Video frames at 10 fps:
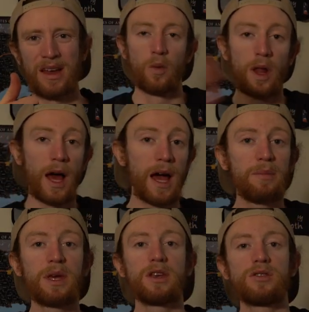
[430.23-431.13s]
Will I
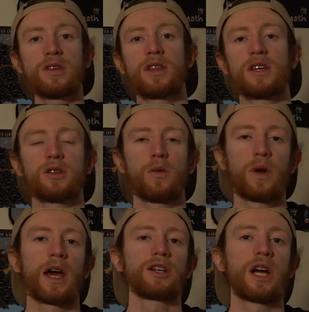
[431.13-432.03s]
be using this
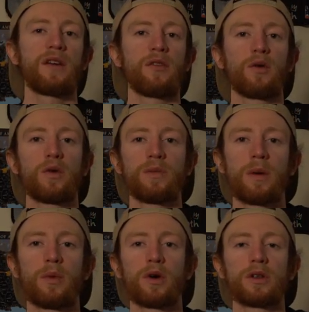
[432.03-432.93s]
when I travel with my
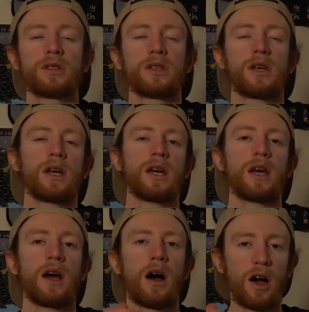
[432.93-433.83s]
boards?
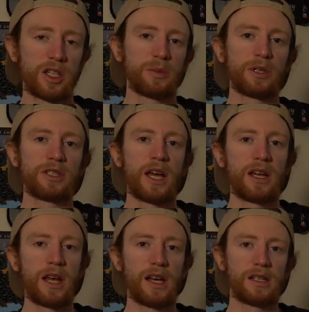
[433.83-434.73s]

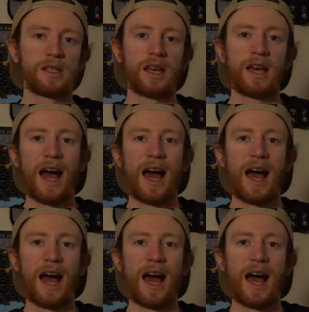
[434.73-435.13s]
100% yes.